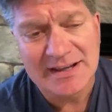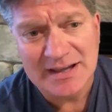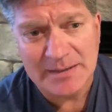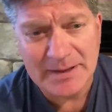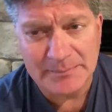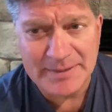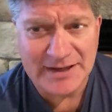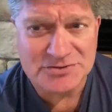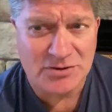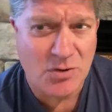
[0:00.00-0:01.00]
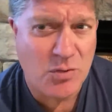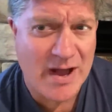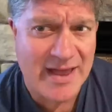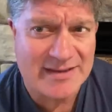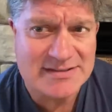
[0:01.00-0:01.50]
about
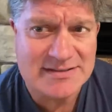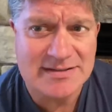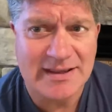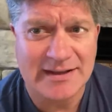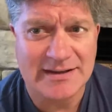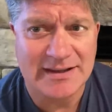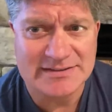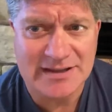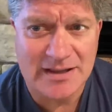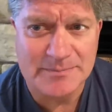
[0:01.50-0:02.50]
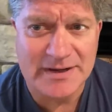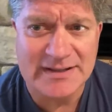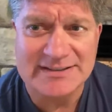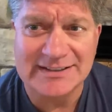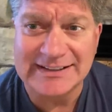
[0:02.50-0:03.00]
PetroQuest and his
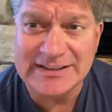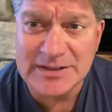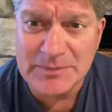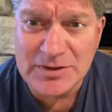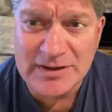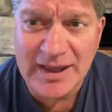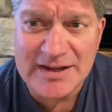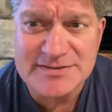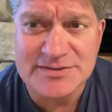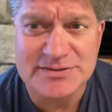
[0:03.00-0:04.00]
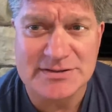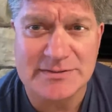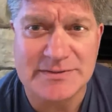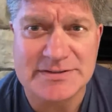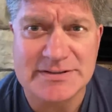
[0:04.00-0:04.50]
company's elite communication
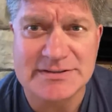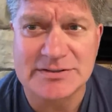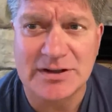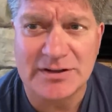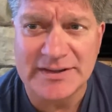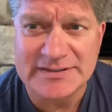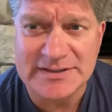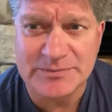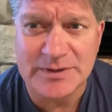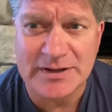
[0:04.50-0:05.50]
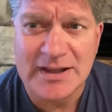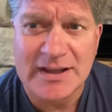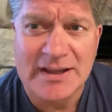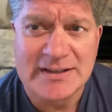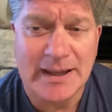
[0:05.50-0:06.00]
services and all these different
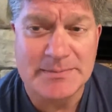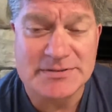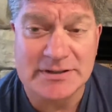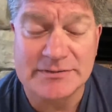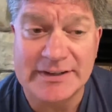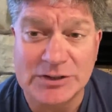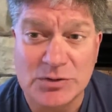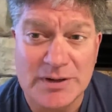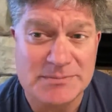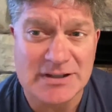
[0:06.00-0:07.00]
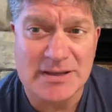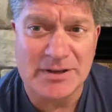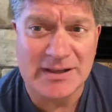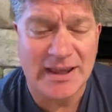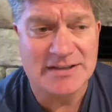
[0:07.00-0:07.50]
types of encrypted
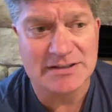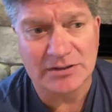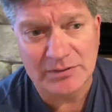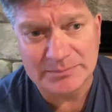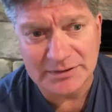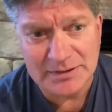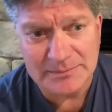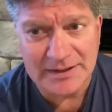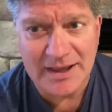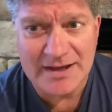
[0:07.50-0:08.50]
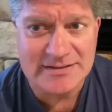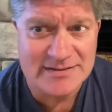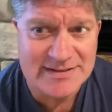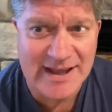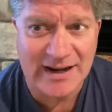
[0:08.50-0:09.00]
communication to
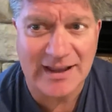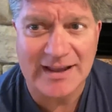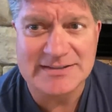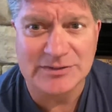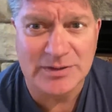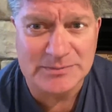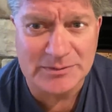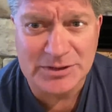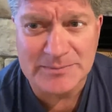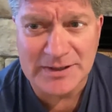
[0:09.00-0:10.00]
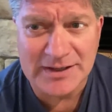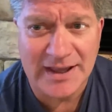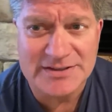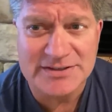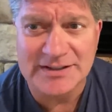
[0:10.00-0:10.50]
satellites, encrypted
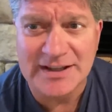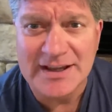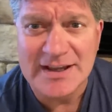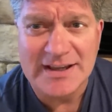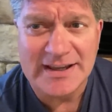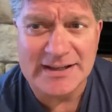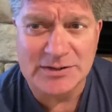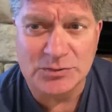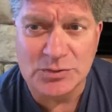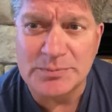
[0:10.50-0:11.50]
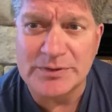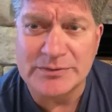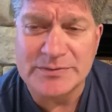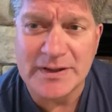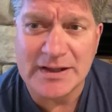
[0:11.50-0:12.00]
communication in a group
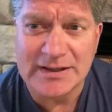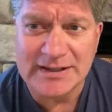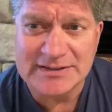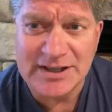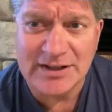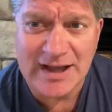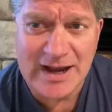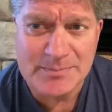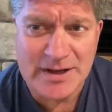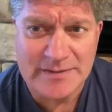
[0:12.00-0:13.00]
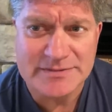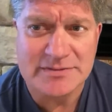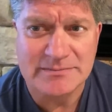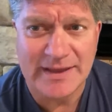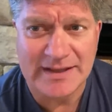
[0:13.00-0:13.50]
of intel operatives,
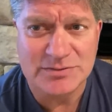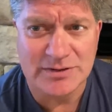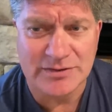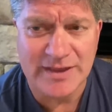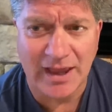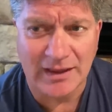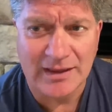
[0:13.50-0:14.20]
that sort of thing.